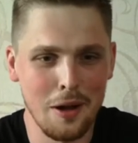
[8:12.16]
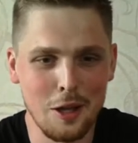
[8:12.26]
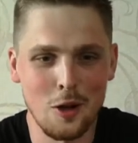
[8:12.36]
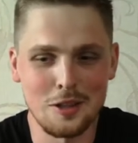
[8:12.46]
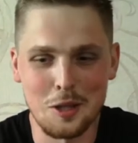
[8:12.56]

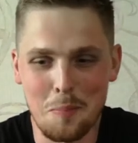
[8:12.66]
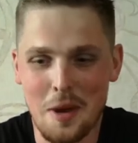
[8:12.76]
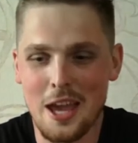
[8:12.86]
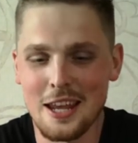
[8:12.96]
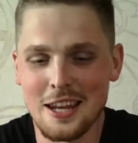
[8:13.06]
you know, the
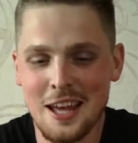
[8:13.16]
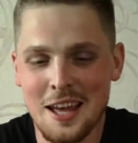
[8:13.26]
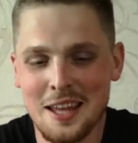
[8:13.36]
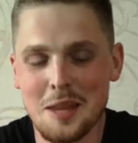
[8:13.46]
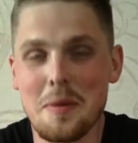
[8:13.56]

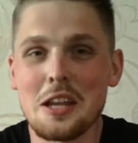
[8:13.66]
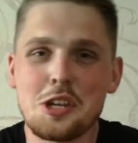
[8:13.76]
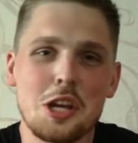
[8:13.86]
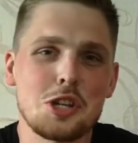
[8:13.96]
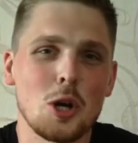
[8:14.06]
main
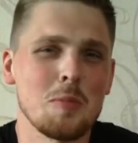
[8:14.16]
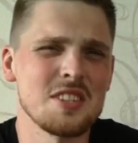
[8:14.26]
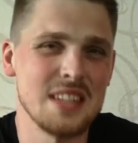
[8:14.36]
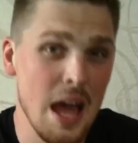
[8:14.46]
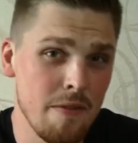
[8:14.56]
dish
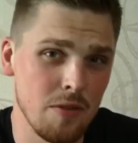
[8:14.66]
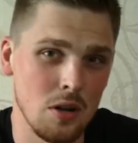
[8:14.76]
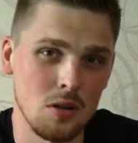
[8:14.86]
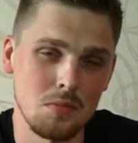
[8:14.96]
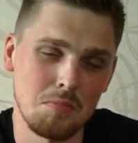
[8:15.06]
almost
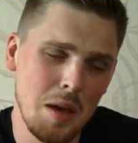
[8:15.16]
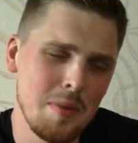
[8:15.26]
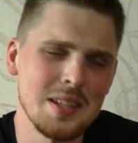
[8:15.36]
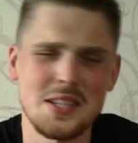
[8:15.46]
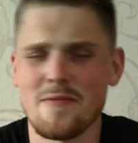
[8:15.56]
ever.
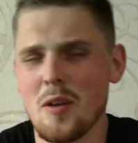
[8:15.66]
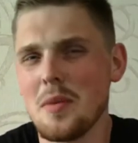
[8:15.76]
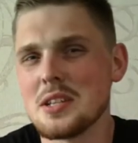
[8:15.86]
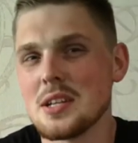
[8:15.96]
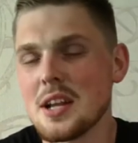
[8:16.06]
Maybe in some
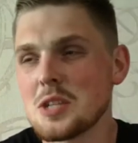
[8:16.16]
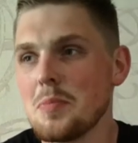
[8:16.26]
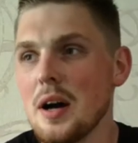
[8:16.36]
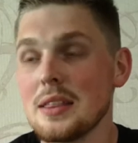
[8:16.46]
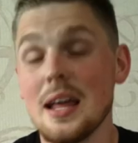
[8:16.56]
families it is,
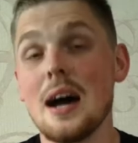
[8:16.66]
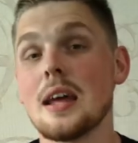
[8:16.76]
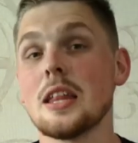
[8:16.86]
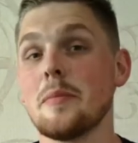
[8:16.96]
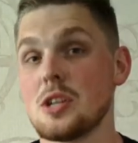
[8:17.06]
but not
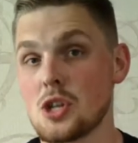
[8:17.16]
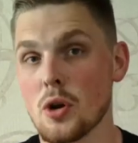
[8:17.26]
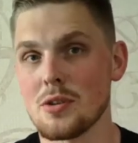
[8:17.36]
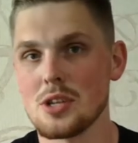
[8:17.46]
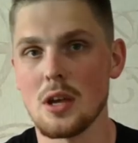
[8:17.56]
in the
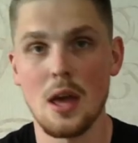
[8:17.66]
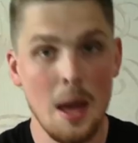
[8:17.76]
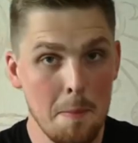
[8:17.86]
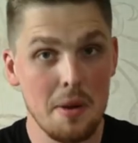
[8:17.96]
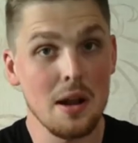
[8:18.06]
majority.
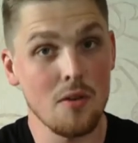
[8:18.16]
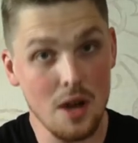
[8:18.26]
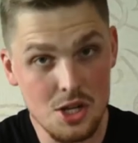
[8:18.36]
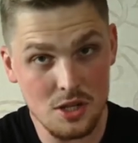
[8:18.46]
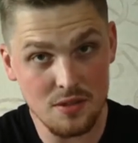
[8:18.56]
But in
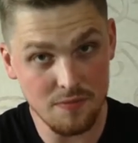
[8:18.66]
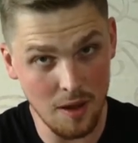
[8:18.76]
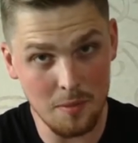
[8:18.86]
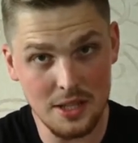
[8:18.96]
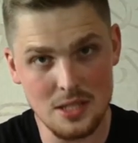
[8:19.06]
Russian
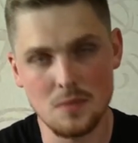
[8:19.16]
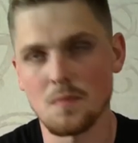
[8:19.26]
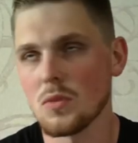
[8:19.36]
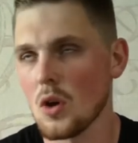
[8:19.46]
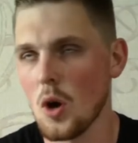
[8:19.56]
families,
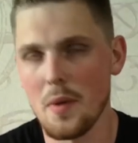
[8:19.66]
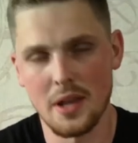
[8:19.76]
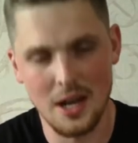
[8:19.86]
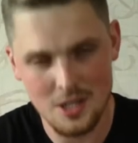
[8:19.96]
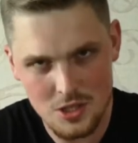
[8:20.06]
oh my
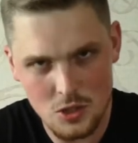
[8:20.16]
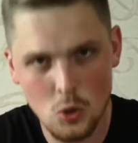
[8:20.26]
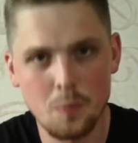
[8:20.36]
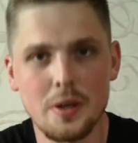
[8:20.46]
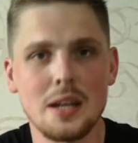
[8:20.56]
gosh,
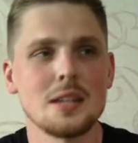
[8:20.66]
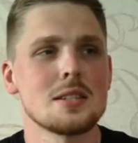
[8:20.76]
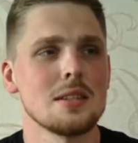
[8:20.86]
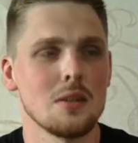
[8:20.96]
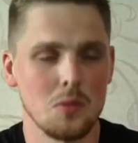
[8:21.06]
soup
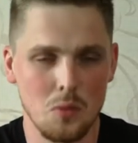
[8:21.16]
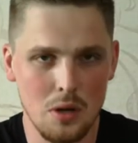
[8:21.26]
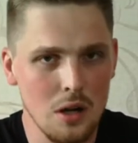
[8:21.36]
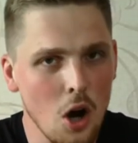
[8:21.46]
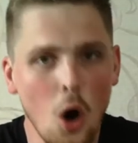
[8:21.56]
is
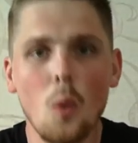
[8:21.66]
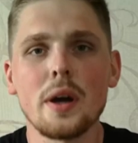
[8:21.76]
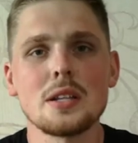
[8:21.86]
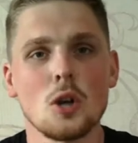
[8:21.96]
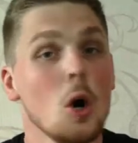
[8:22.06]

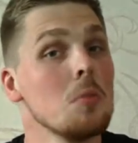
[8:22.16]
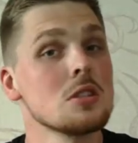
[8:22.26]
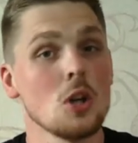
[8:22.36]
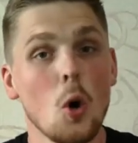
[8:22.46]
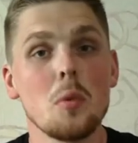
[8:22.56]
always,
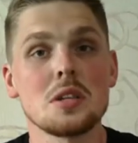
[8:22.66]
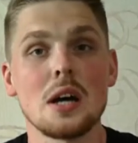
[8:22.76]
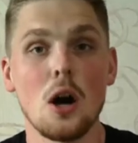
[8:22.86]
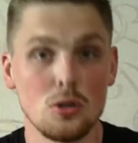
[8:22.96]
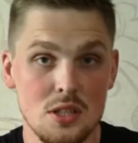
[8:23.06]
almost always
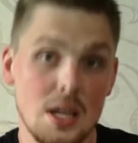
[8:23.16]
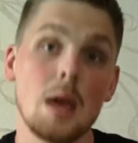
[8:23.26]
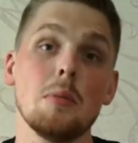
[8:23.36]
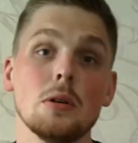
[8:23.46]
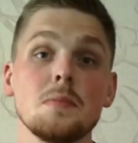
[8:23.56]
on the
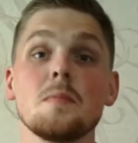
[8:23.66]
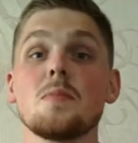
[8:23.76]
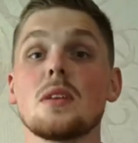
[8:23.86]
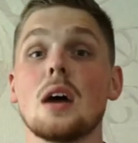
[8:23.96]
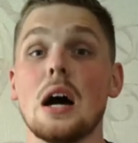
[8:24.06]
table.
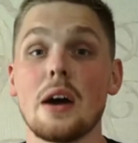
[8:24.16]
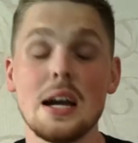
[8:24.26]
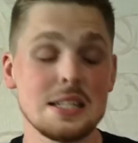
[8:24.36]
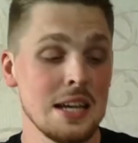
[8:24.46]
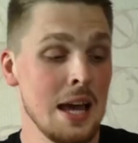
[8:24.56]
All
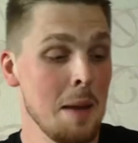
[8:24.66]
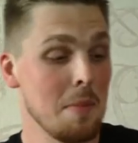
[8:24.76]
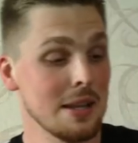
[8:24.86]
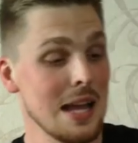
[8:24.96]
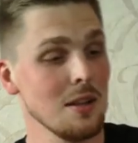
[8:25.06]
right.
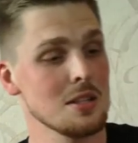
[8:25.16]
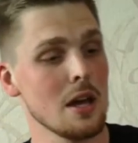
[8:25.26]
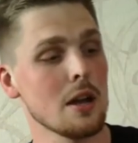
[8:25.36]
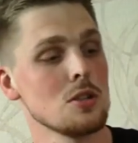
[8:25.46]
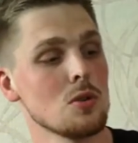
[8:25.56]
But now let's
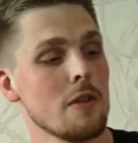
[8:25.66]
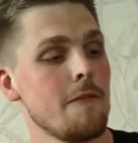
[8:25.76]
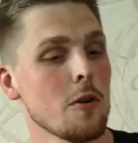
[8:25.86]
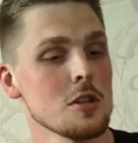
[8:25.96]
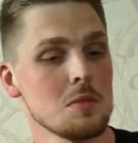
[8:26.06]
get into the
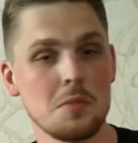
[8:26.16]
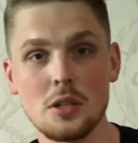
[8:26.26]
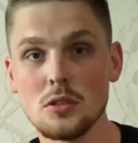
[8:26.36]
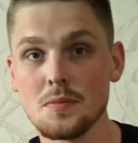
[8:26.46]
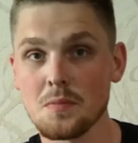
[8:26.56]
first
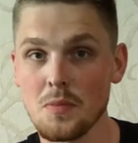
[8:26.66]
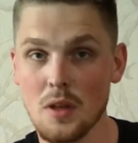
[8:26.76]
meal.